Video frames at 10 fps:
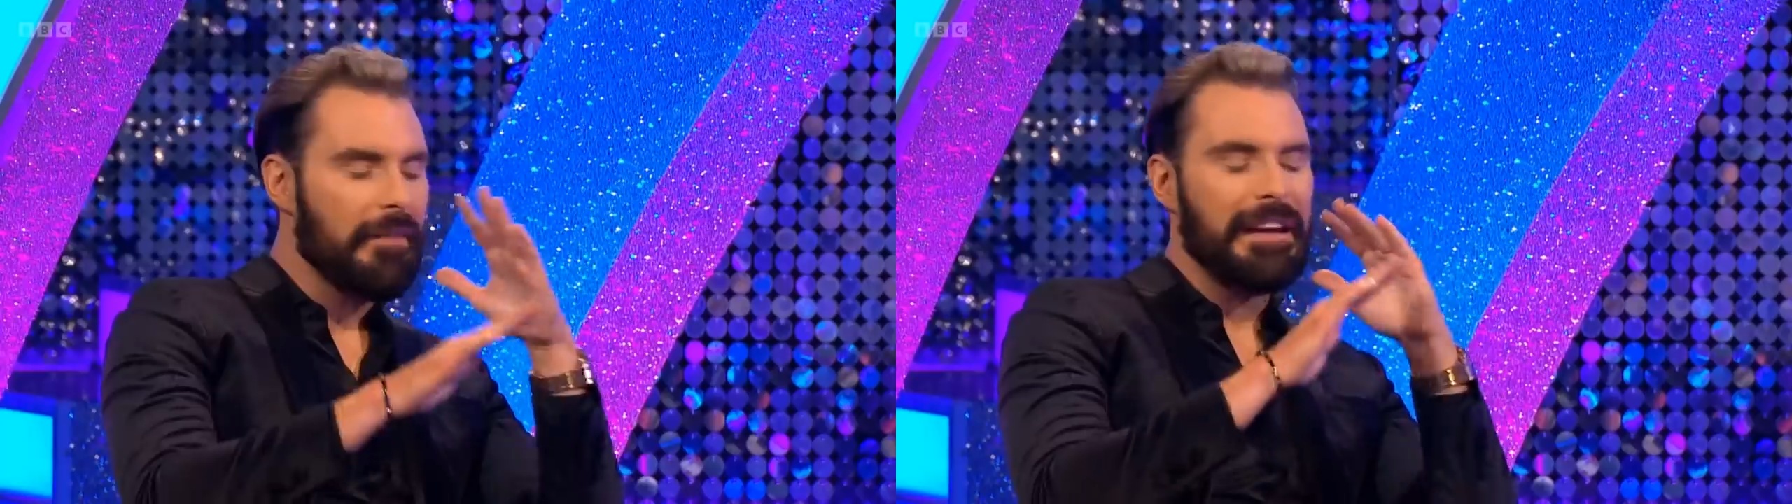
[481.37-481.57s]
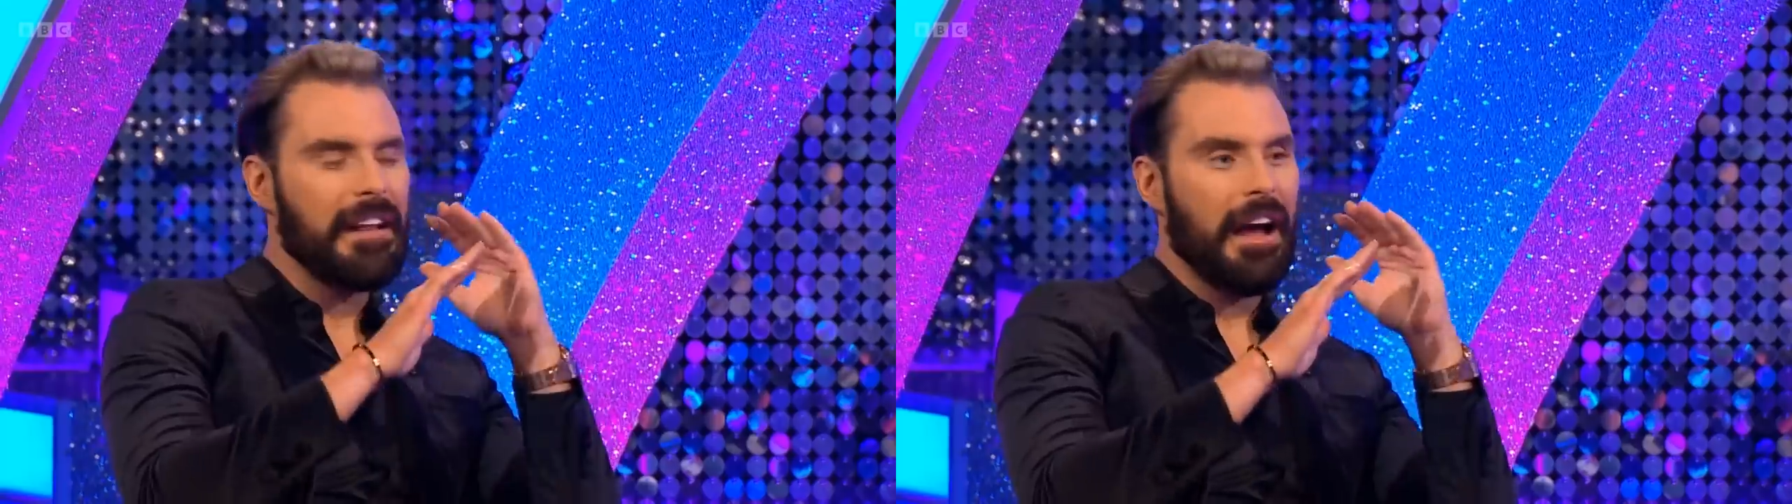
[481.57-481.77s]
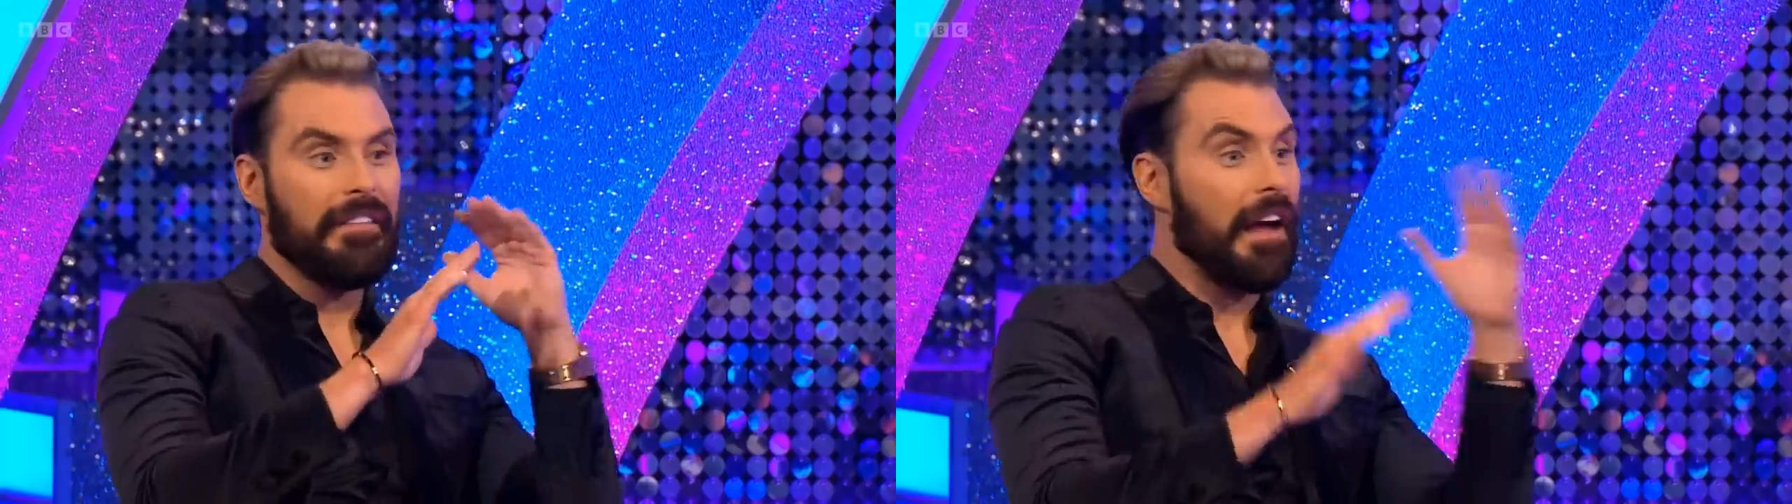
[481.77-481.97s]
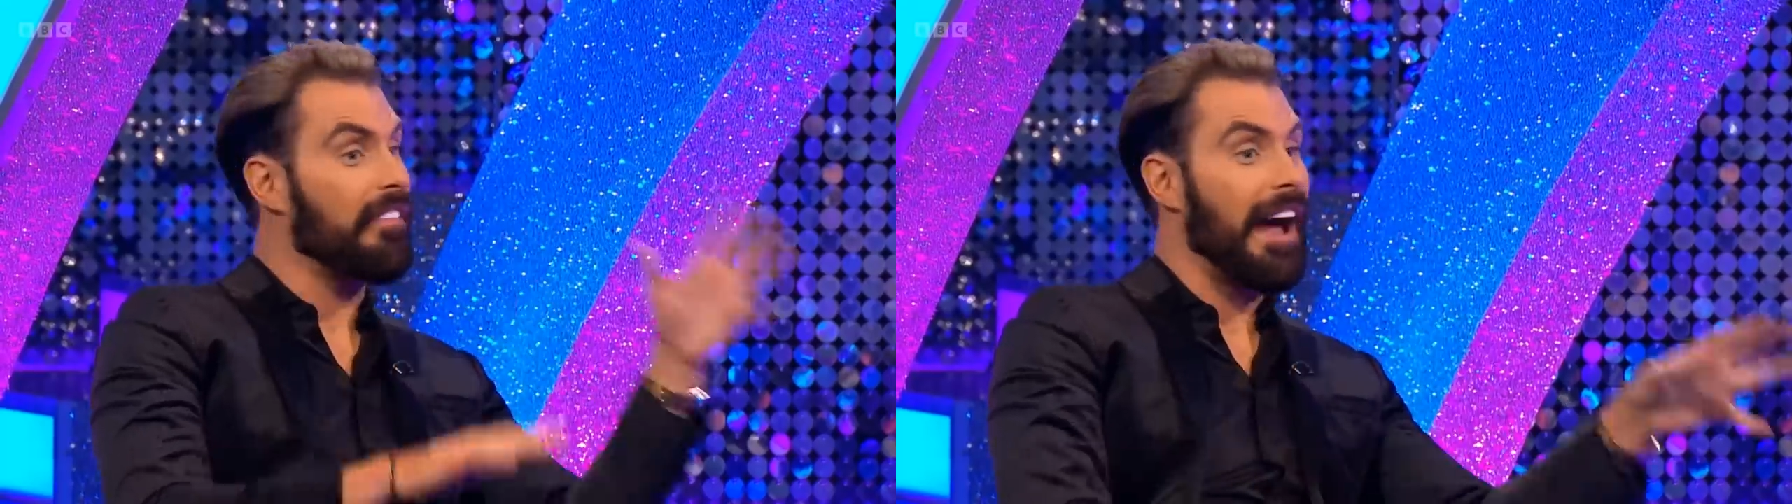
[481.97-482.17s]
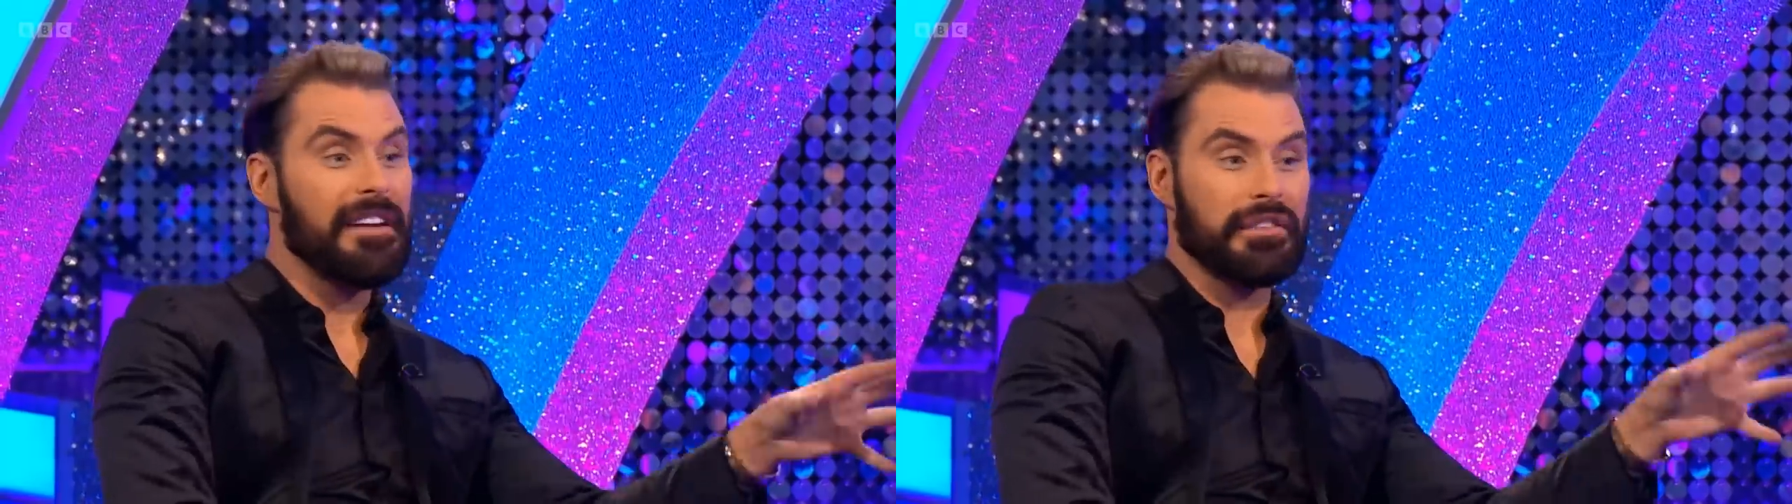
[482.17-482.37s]
mean,
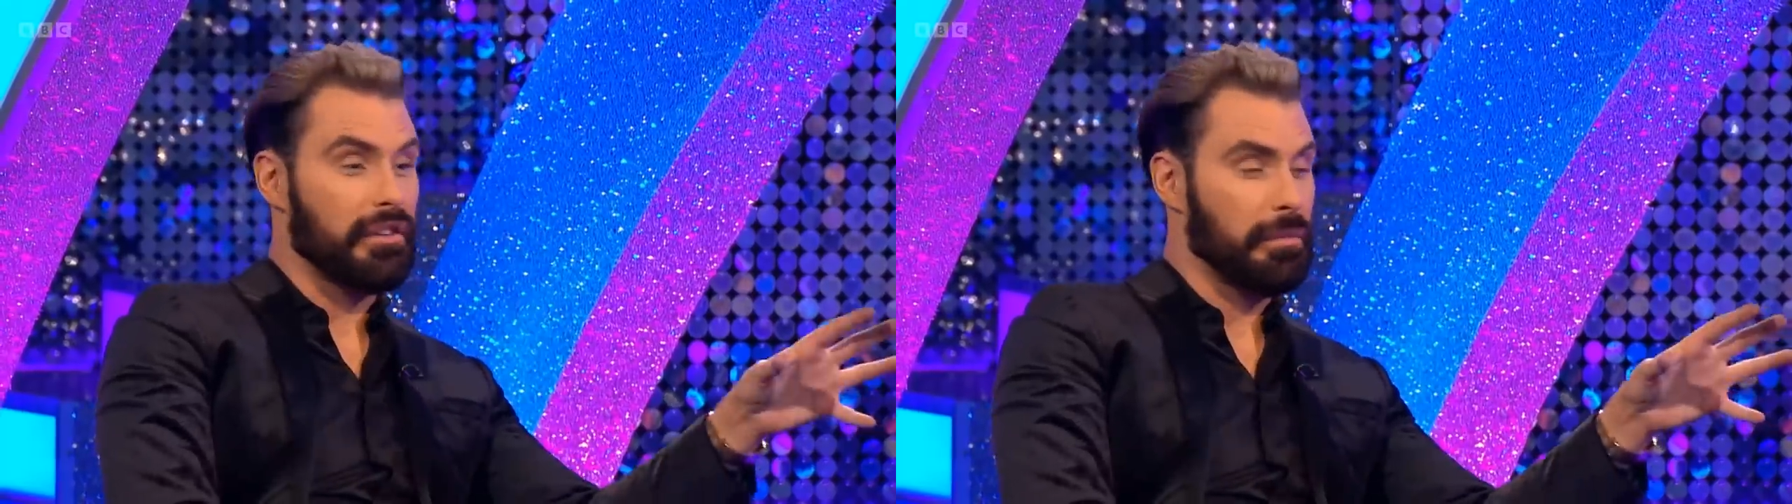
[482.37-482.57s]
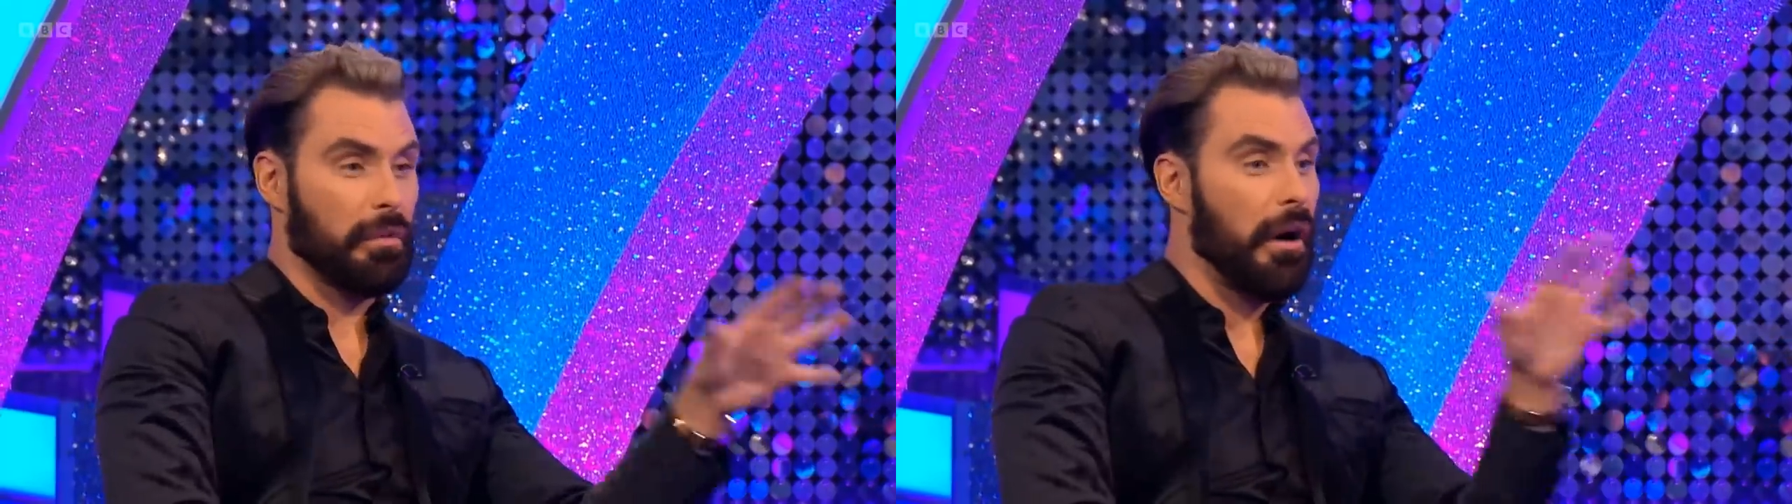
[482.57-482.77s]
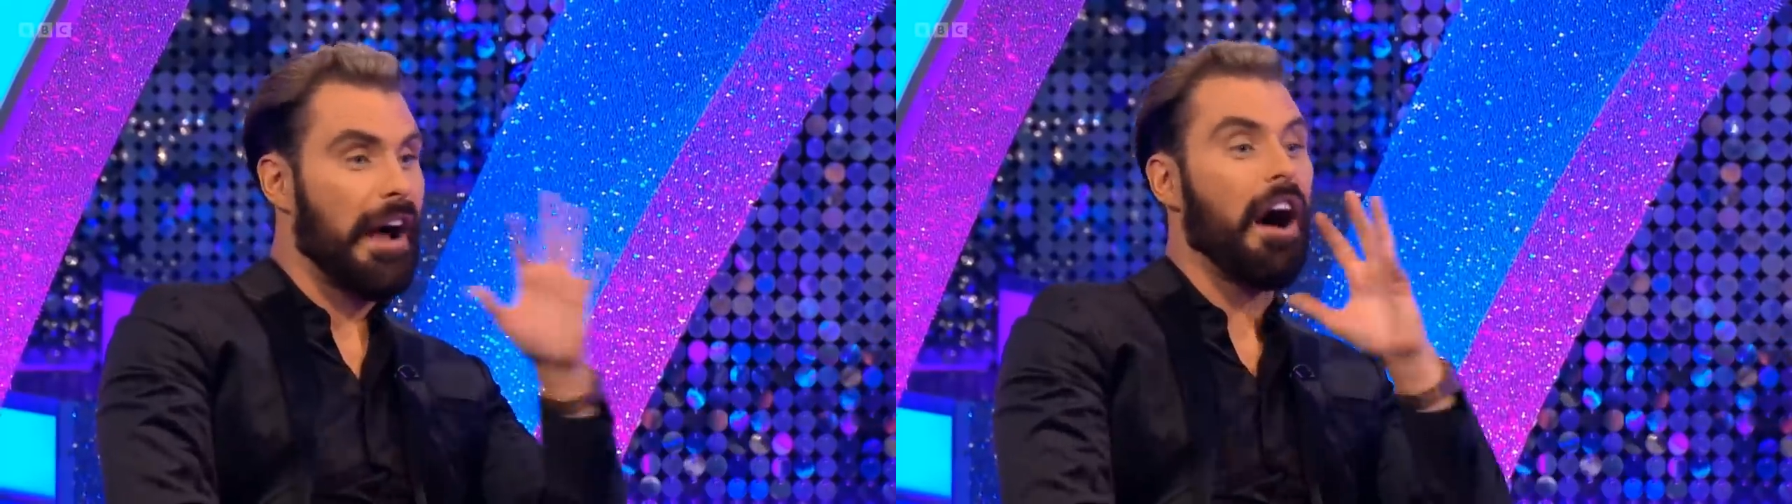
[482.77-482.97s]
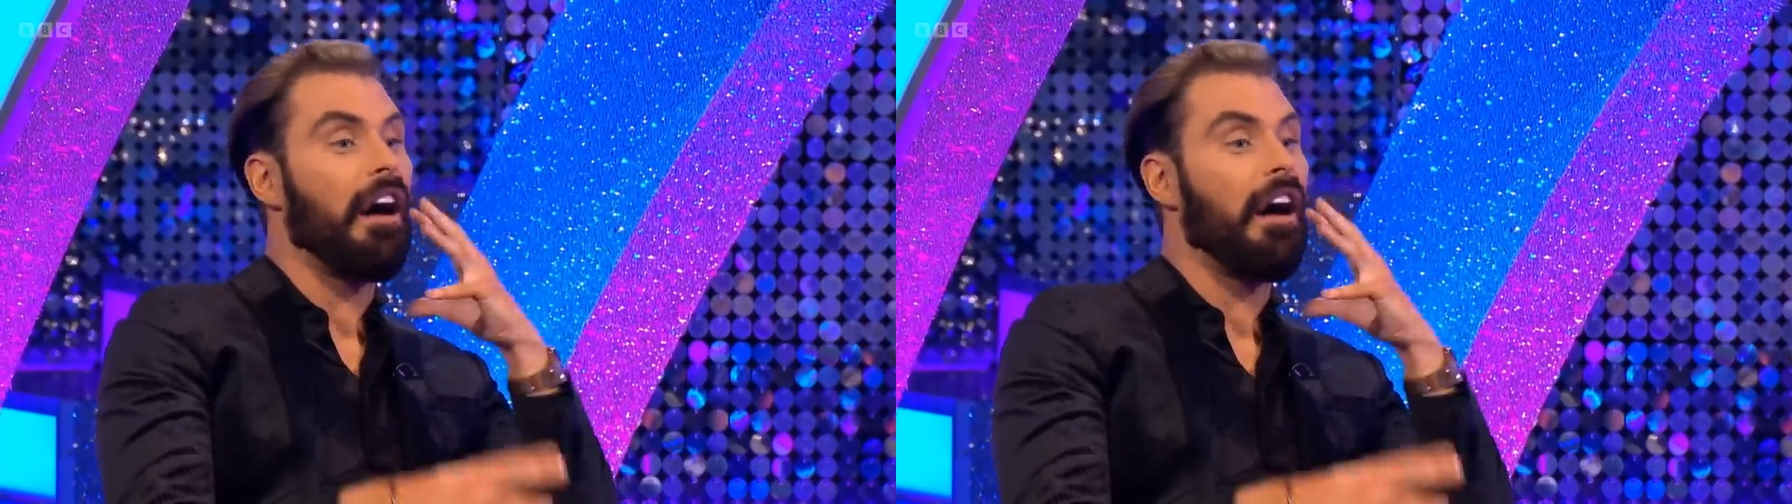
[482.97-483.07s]
the House Gospel Choir,